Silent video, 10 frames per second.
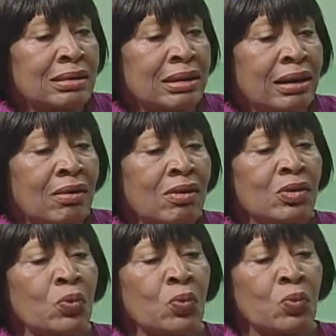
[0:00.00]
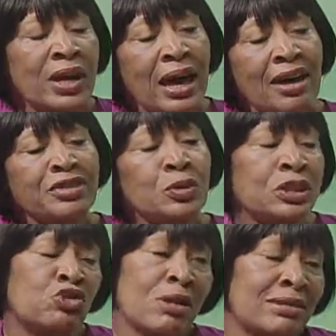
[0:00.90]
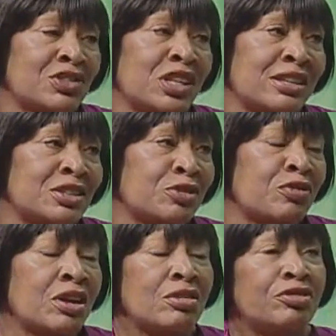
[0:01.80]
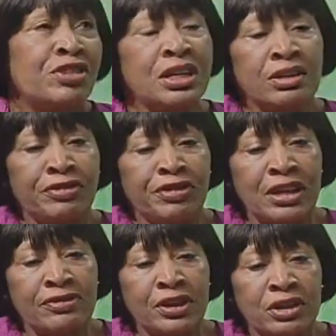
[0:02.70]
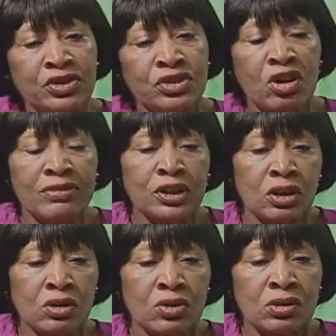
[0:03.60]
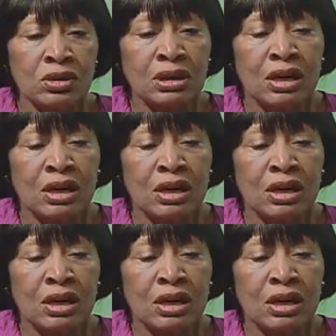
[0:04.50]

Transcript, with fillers: Now, we have to address this feeder fever, starve a cold.